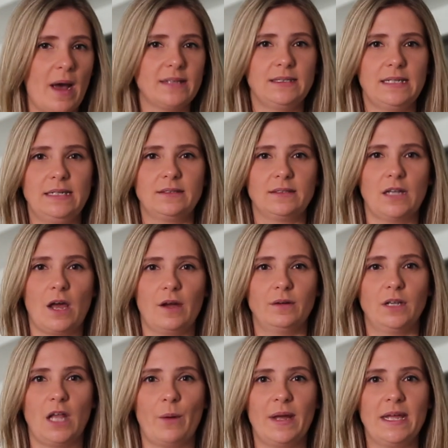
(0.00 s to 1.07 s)
US needs
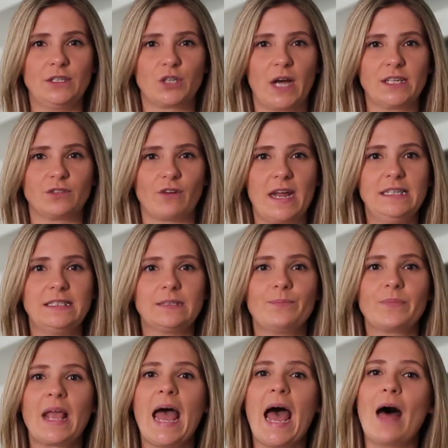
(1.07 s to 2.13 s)
lower interest
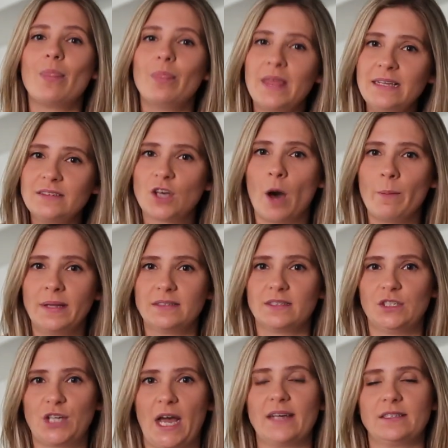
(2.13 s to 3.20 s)
rates, and these comments
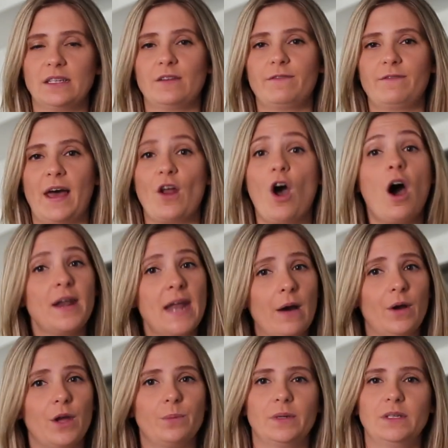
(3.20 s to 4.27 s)
suggest that the Fed are
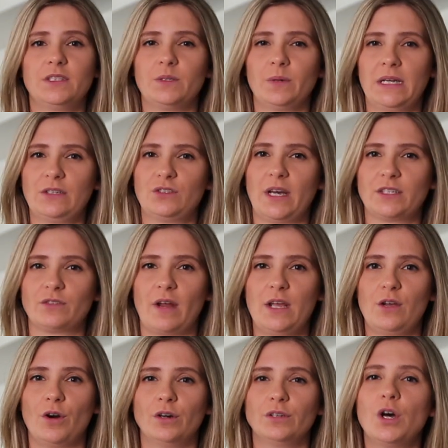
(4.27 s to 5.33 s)
now open to an interest
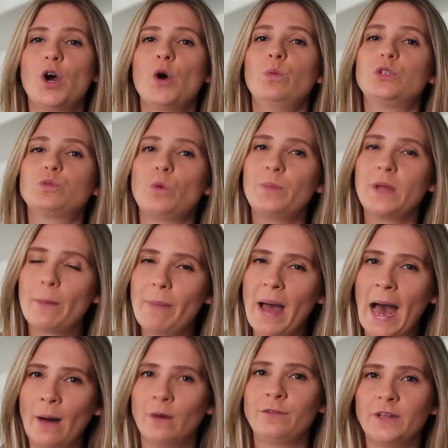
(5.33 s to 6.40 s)
rate cut, which would be a
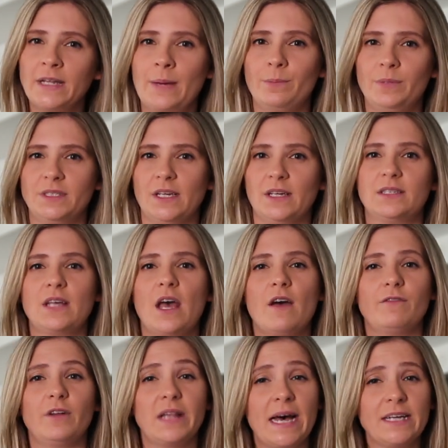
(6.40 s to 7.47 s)
powerful impetus
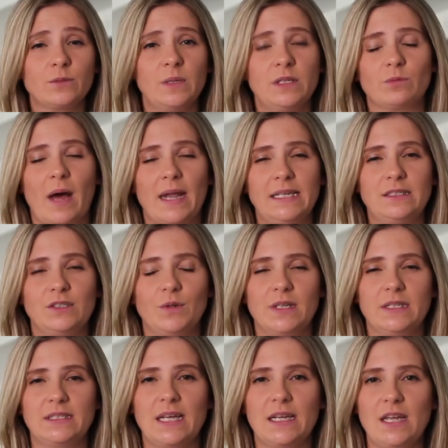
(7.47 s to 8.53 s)
for last week's rally to
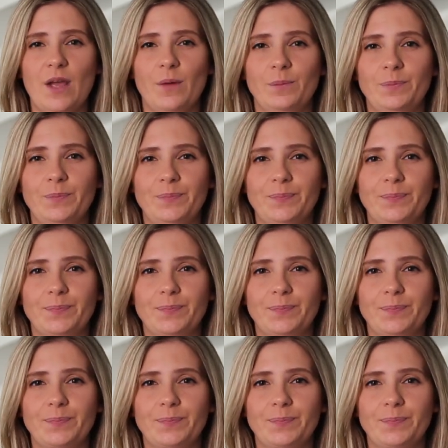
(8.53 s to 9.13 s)
continue.